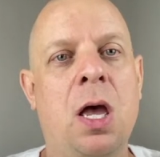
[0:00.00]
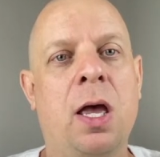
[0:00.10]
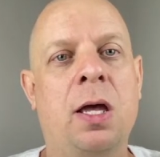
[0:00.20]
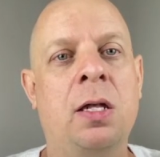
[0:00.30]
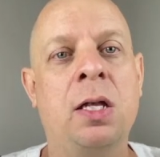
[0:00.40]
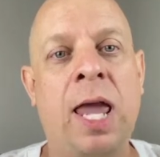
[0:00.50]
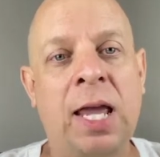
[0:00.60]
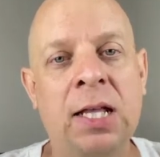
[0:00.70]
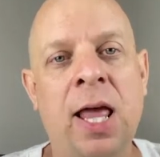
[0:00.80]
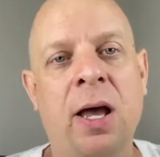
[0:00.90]
and
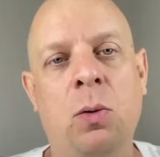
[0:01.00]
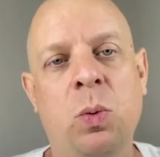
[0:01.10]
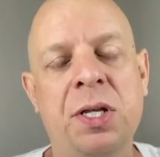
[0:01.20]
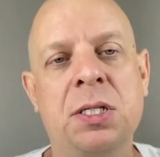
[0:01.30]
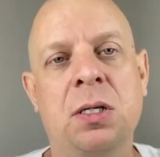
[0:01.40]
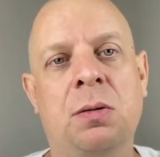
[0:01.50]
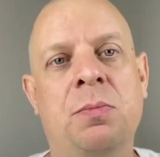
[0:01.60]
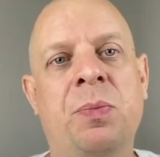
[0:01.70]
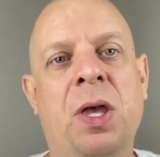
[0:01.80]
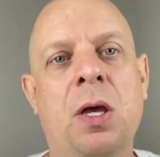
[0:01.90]
gain that
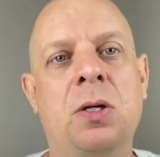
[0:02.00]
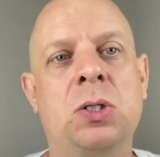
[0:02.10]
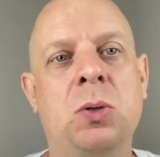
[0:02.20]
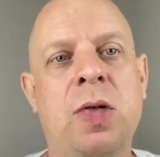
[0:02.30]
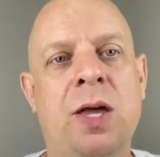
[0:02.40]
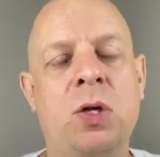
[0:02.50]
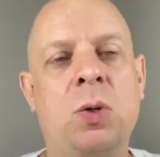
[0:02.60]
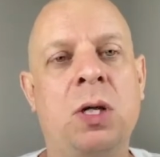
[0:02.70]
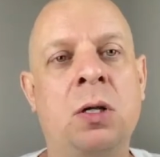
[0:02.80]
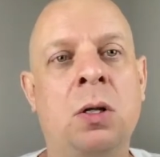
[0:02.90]
wisdom so that you
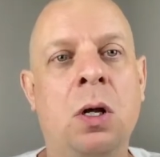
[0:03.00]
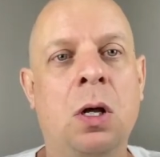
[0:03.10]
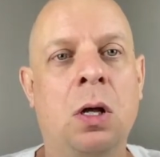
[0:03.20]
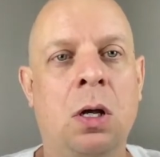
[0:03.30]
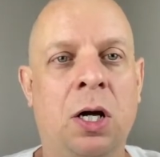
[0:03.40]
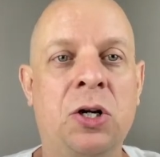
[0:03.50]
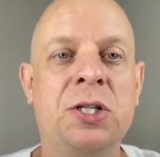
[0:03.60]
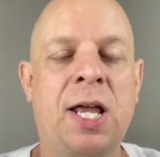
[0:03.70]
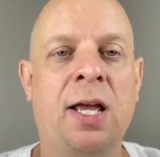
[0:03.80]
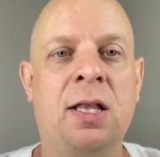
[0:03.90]
can
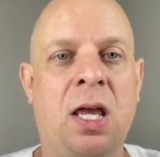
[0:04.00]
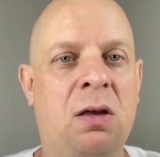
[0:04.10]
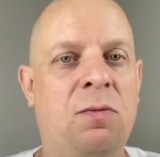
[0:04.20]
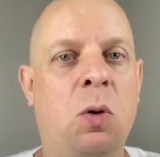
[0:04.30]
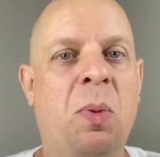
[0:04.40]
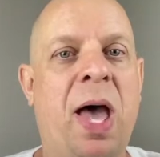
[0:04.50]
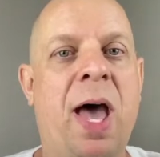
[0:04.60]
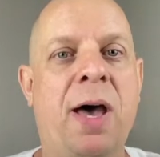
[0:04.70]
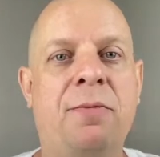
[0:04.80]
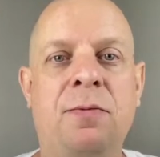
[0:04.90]
understand the Eightfold
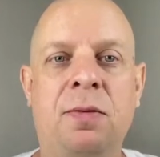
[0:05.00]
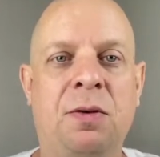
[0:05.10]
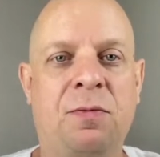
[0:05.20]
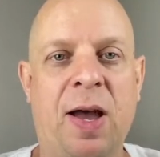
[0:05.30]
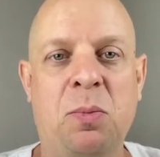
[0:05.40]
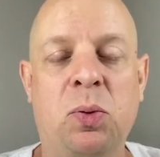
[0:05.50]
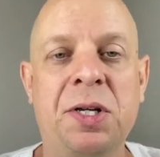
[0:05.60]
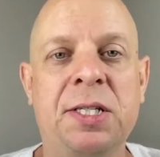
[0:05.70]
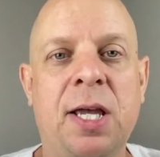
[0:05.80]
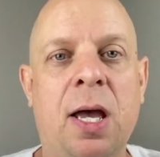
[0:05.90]
Path, the 5
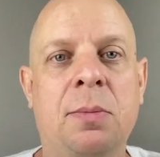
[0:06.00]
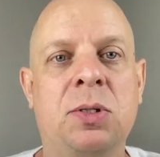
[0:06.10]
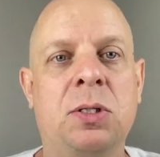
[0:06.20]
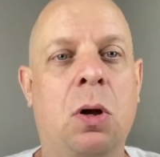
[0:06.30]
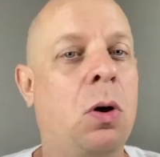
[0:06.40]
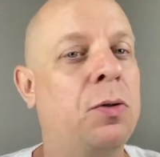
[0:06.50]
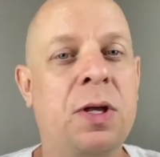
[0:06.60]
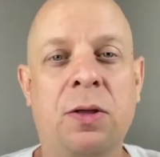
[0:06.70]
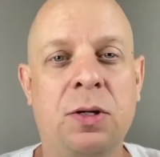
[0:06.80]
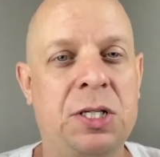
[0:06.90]
precepts, all the
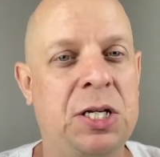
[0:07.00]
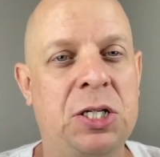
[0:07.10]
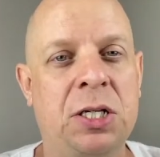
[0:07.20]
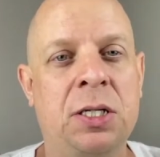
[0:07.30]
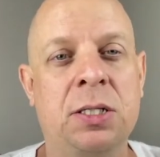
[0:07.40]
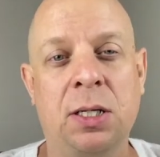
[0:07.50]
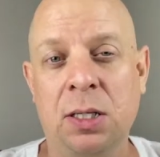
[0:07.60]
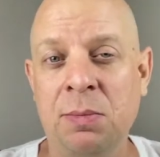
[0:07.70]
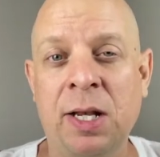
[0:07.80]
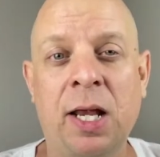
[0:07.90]
other teachings,
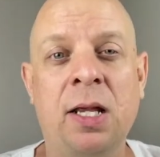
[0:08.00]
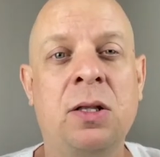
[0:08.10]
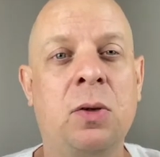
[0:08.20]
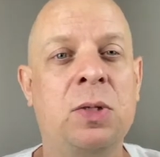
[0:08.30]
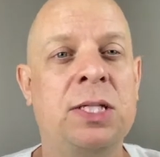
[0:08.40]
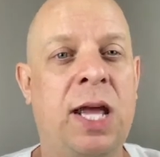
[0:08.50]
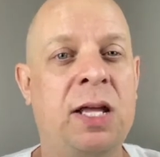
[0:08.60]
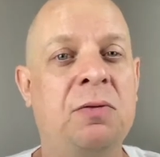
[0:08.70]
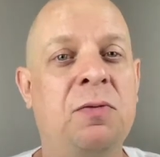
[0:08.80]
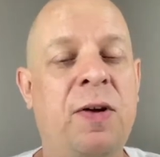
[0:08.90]
eliminating those
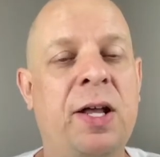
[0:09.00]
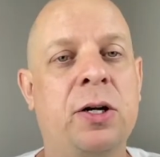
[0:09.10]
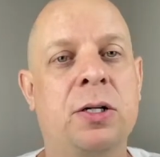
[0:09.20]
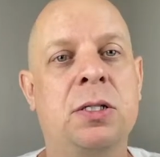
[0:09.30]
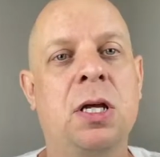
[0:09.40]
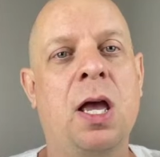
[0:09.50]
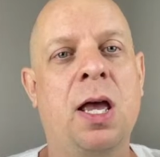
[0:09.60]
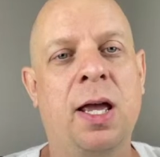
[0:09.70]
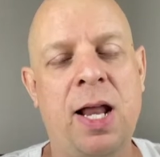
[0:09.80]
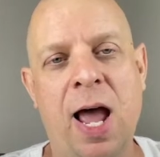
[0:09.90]
10 fetters
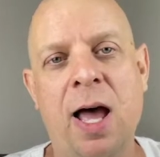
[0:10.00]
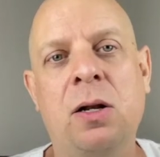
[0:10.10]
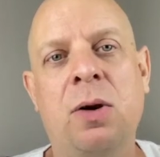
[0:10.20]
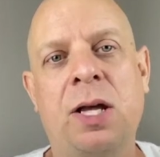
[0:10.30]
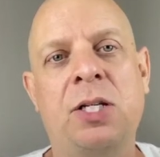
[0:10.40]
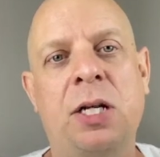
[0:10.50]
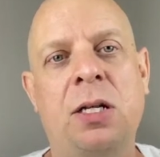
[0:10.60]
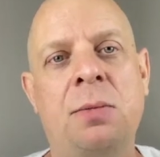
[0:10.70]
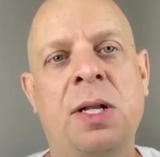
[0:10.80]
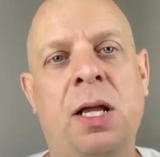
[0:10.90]
and how to actually
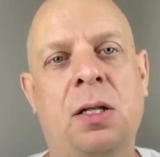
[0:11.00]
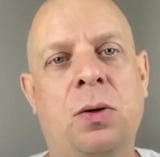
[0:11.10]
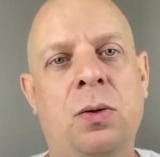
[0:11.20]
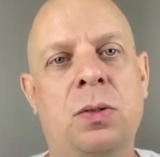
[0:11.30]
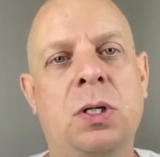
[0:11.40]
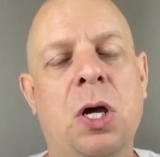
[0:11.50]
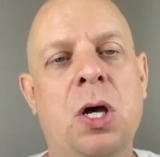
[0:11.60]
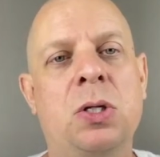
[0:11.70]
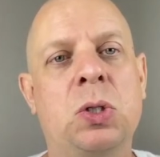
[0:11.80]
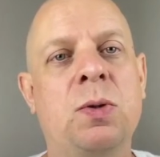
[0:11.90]
eliminate those
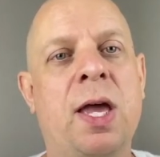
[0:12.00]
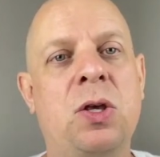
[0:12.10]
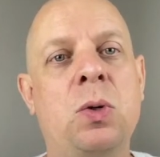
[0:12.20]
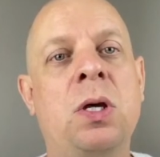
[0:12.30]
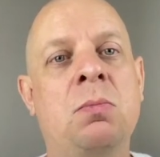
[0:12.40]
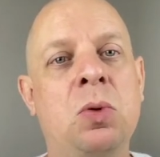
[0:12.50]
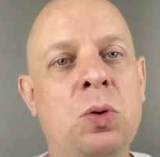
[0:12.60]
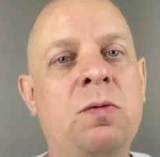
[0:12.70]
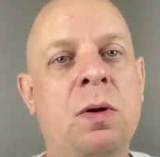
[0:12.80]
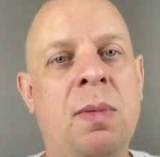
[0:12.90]
so that you can
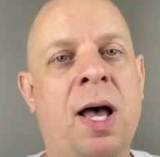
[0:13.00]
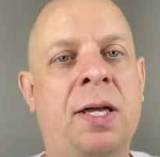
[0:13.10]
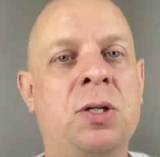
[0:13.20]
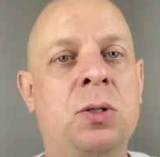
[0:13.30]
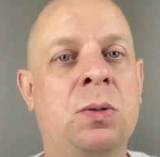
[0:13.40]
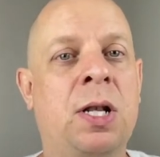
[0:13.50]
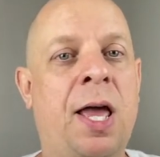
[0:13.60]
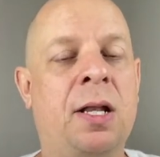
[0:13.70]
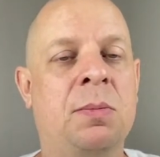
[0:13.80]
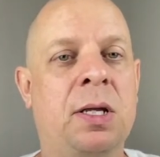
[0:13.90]
move the mind to
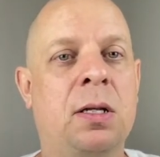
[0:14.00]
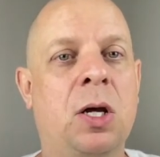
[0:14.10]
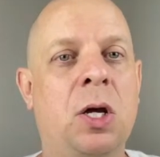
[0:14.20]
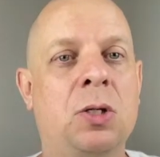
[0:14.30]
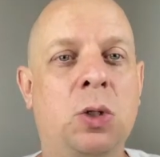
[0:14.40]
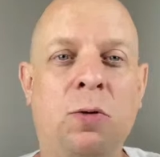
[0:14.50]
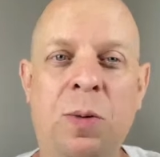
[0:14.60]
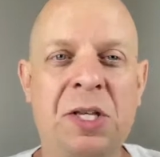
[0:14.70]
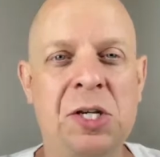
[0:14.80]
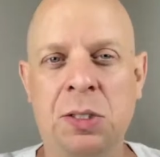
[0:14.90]
enlightenment. So if
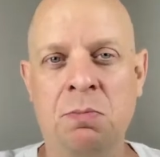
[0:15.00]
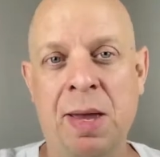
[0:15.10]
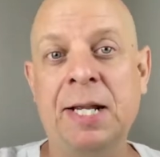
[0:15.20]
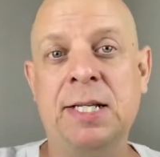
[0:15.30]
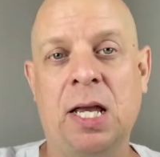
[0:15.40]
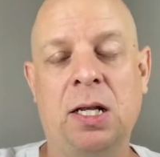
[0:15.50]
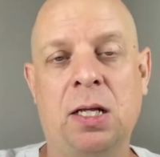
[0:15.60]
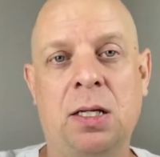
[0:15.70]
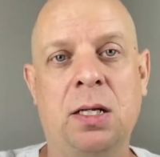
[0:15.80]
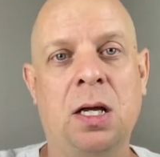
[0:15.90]
we just
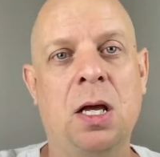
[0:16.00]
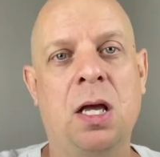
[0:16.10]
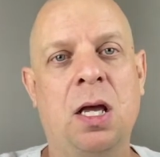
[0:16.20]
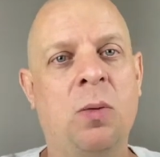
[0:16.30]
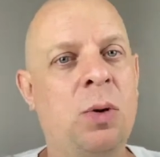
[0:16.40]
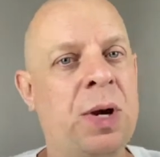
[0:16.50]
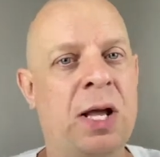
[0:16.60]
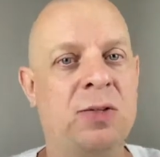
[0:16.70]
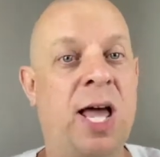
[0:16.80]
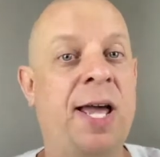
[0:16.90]
meditated and we went
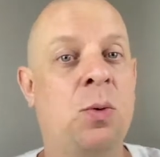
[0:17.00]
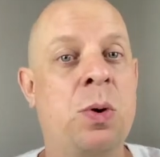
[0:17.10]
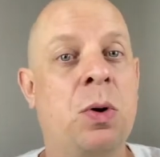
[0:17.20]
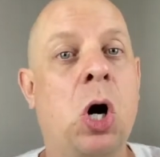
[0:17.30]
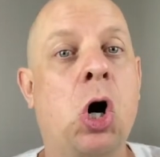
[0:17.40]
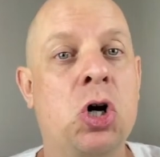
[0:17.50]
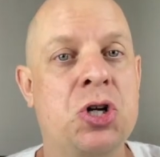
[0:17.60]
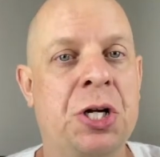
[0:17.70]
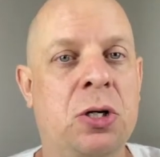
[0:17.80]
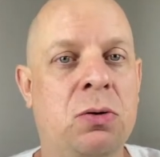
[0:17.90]
outside and we were
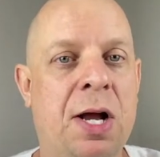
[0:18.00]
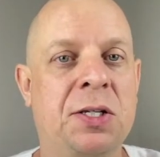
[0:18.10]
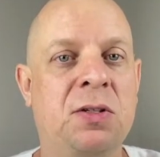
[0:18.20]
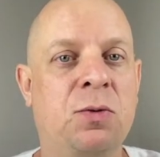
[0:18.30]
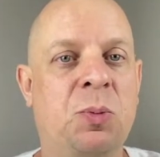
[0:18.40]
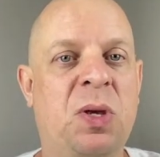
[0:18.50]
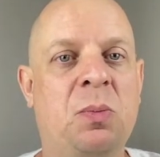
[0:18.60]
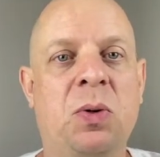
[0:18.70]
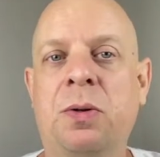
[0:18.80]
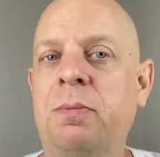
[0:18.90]
harsh and aggressive with
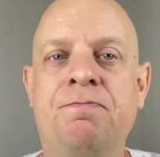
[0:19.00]
people,